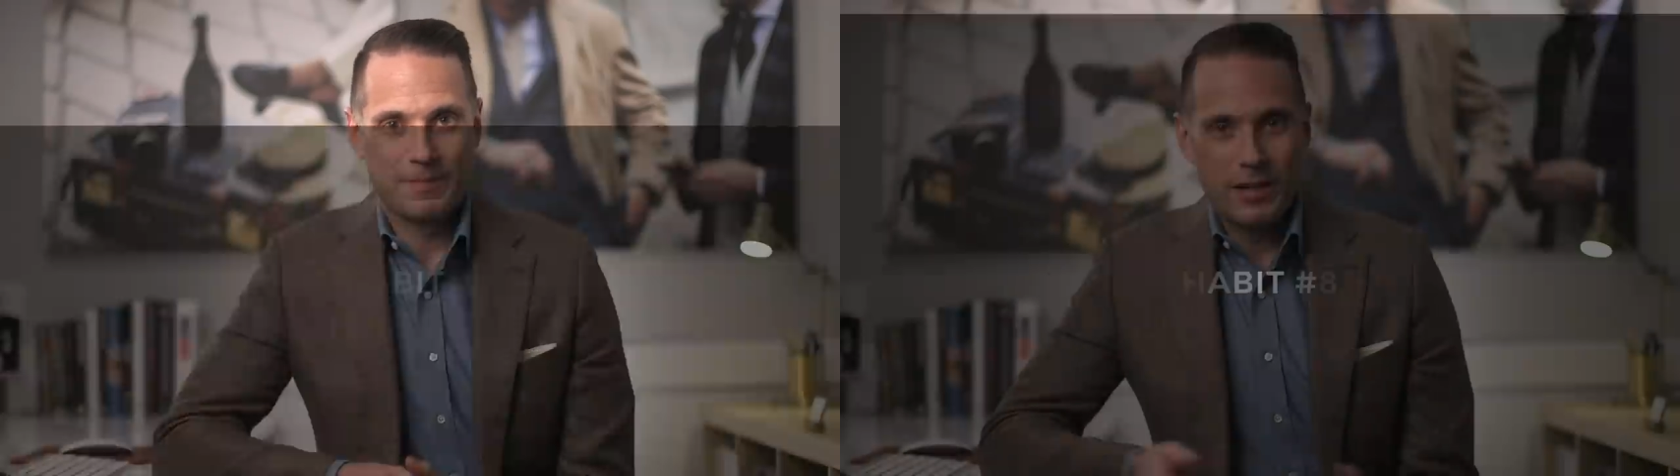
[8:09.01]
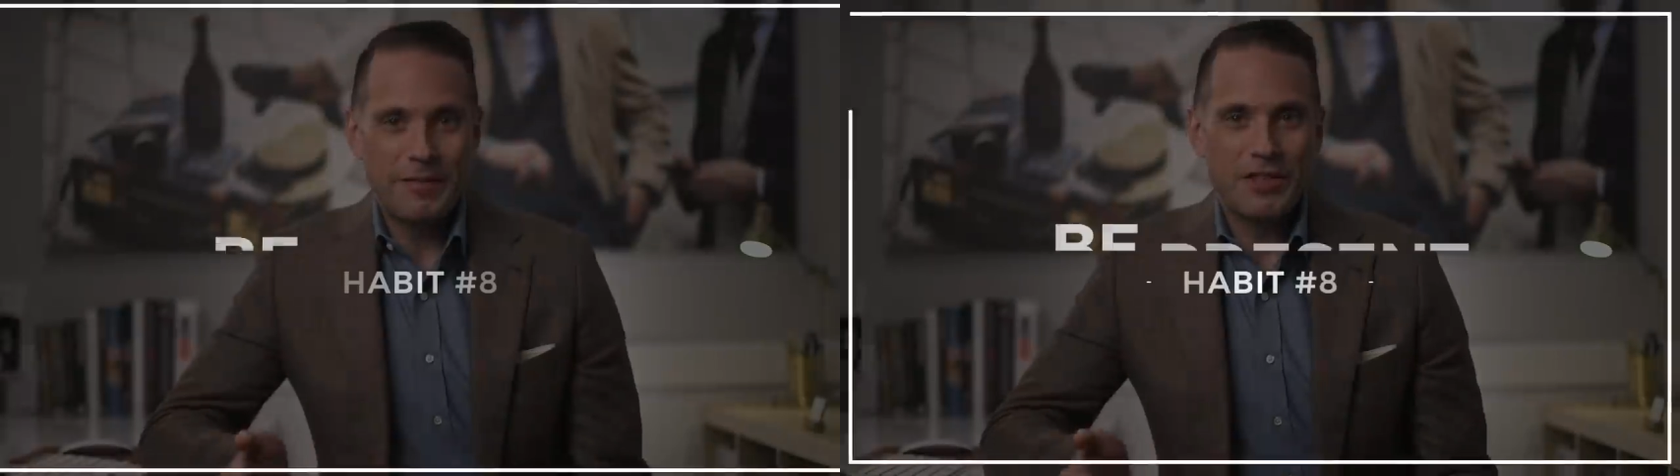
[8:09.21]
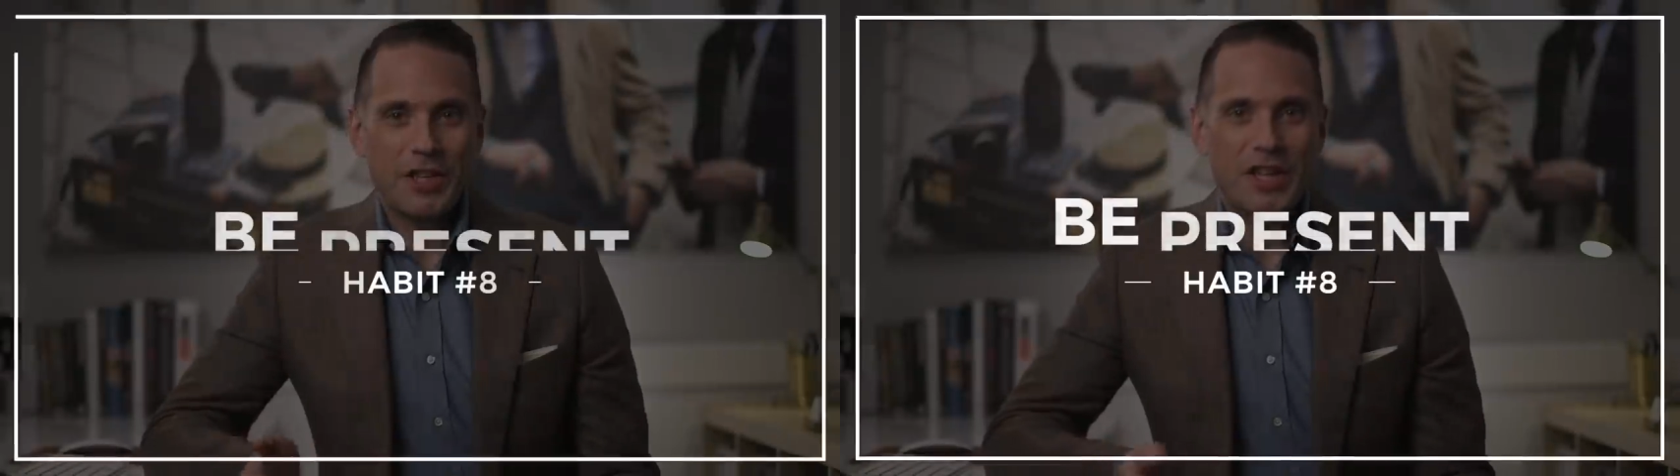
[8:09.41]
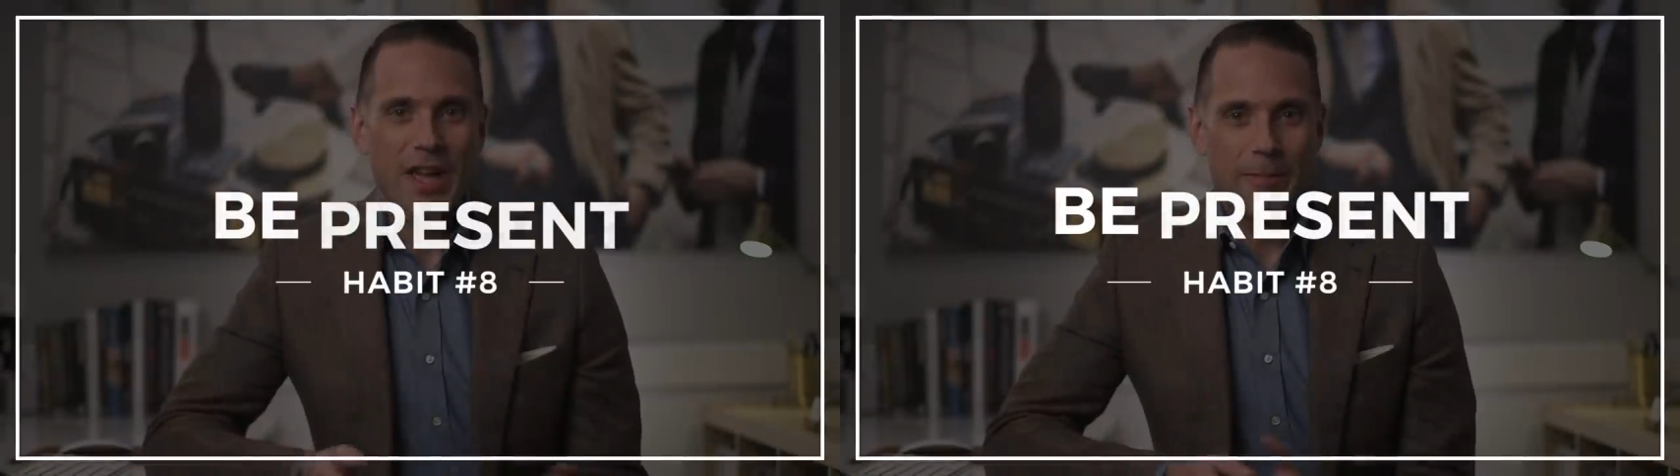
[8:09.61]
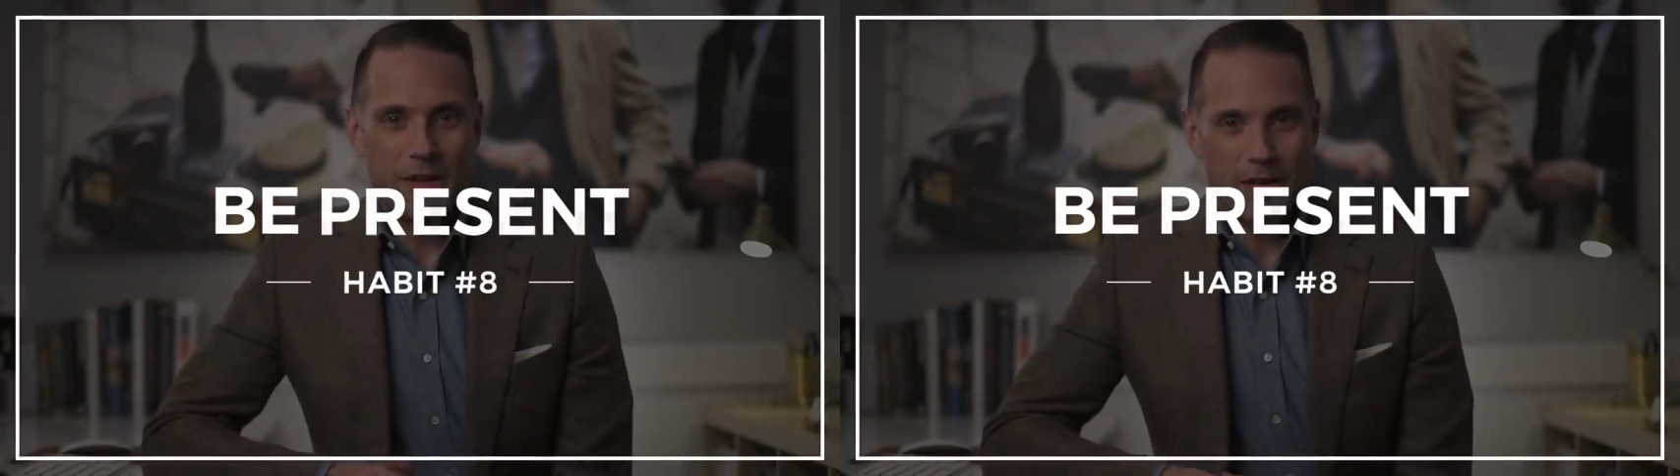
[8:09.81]
Life-changing
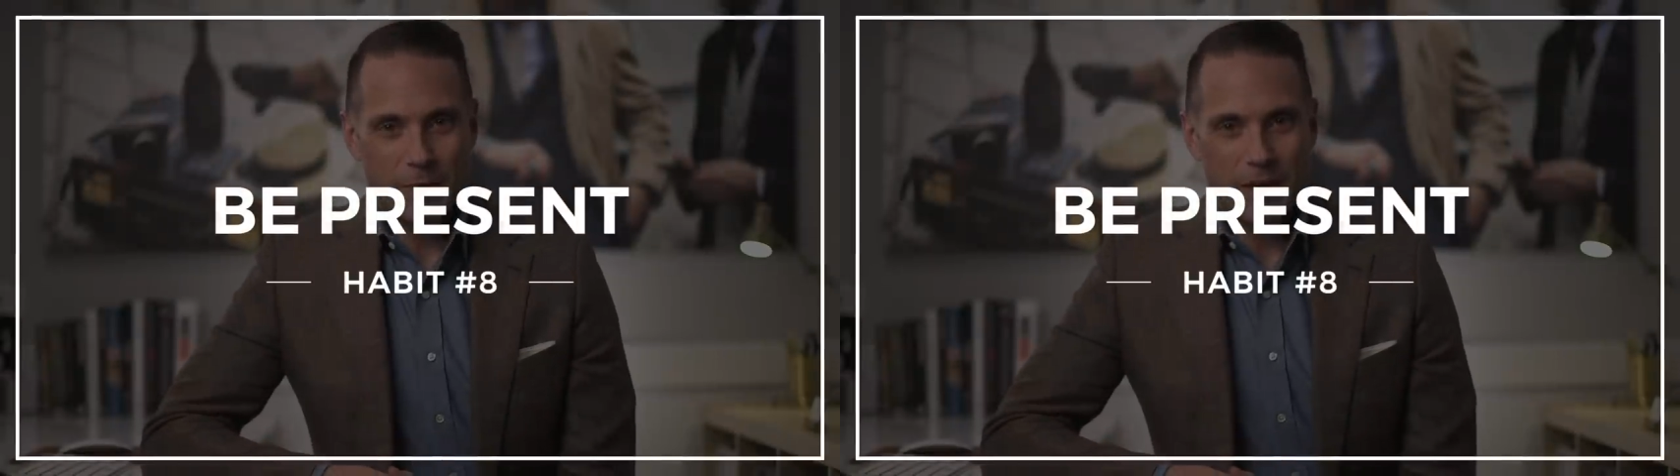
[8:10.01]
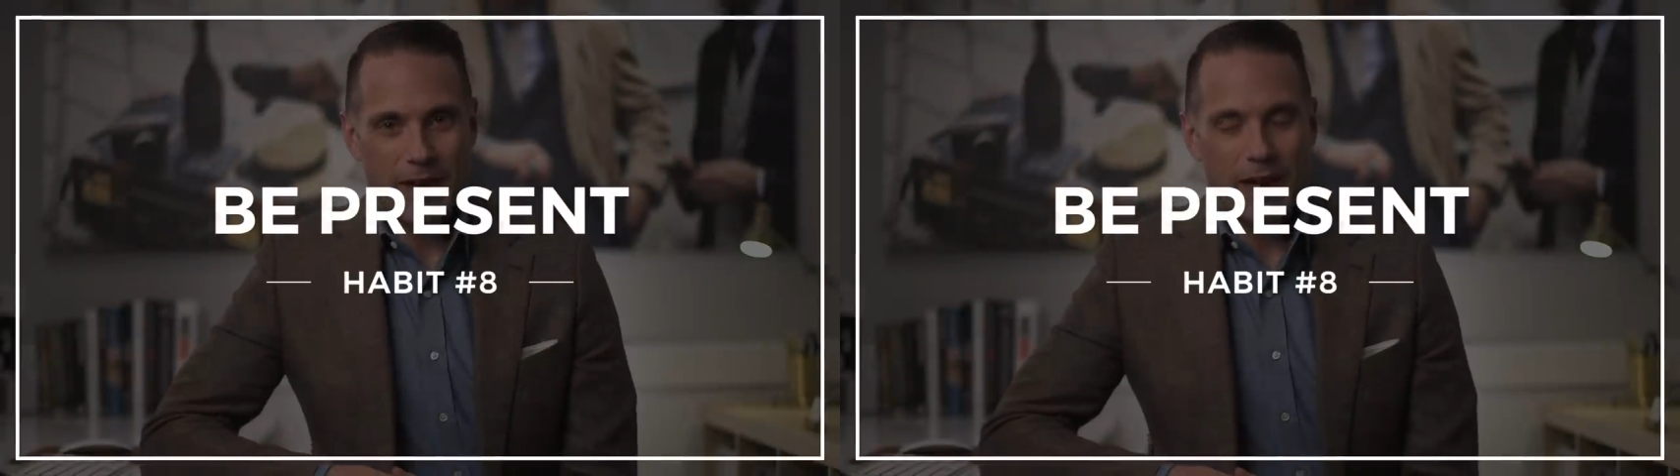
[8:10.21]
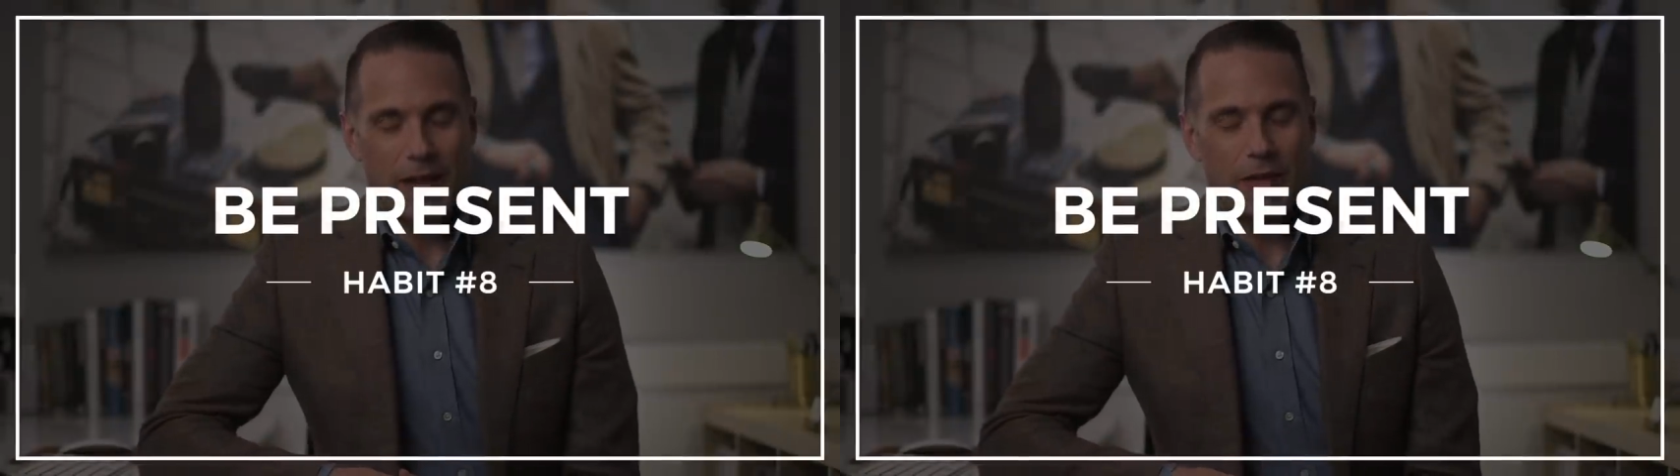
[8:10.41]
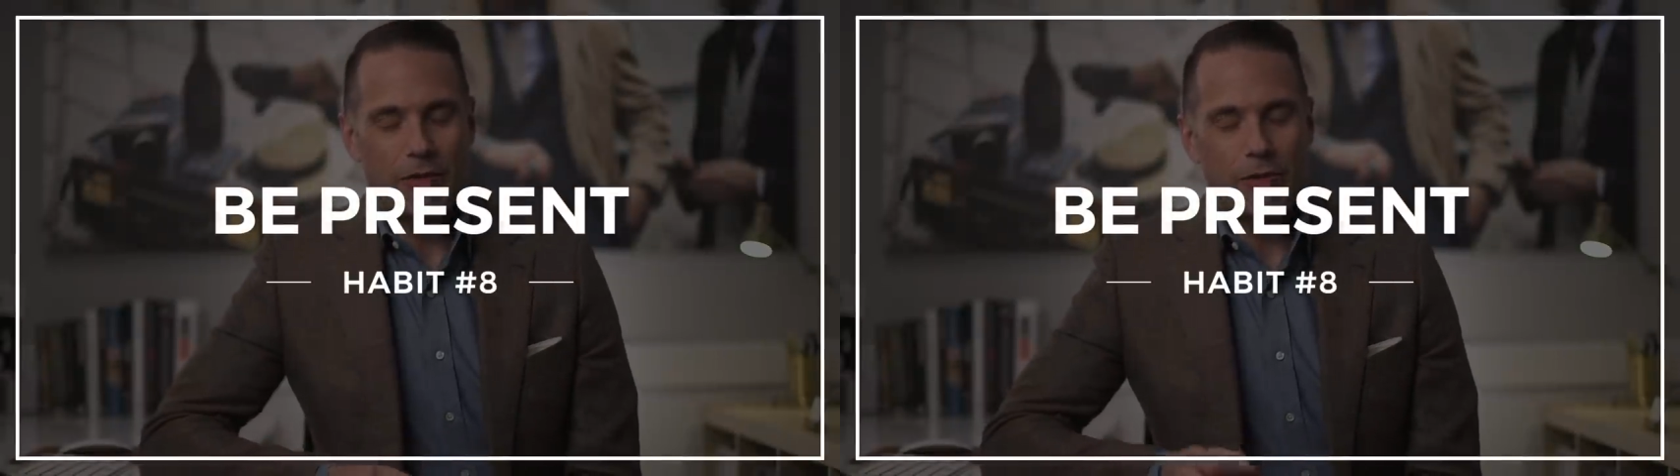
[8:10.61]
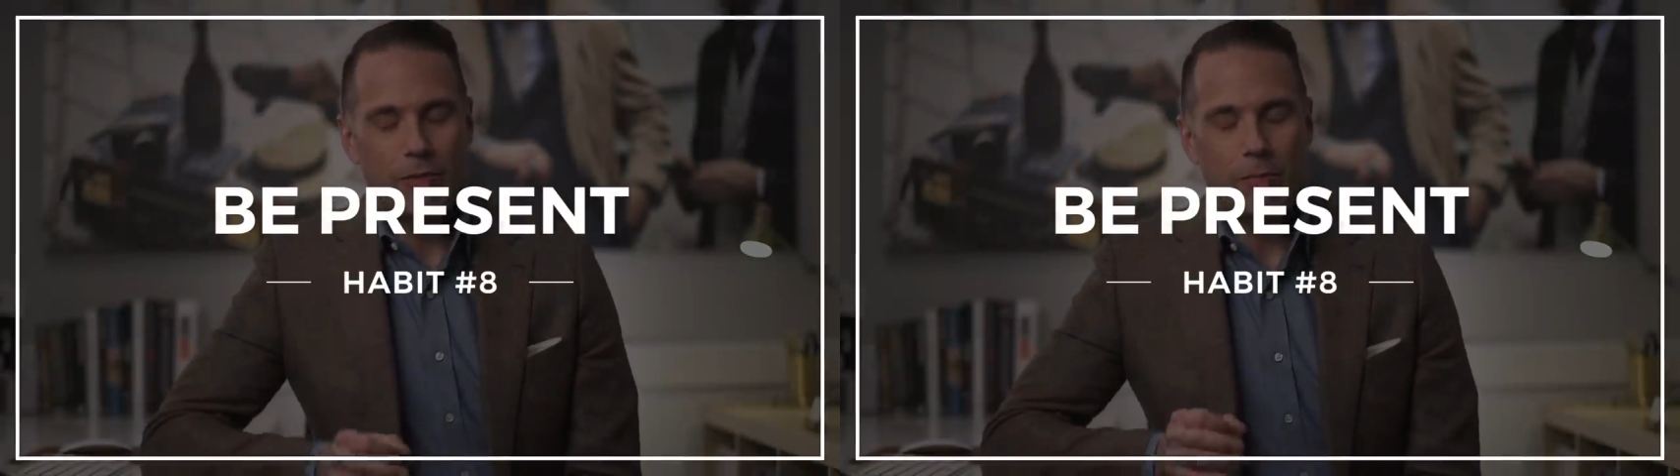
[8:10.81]
habit number 8 is to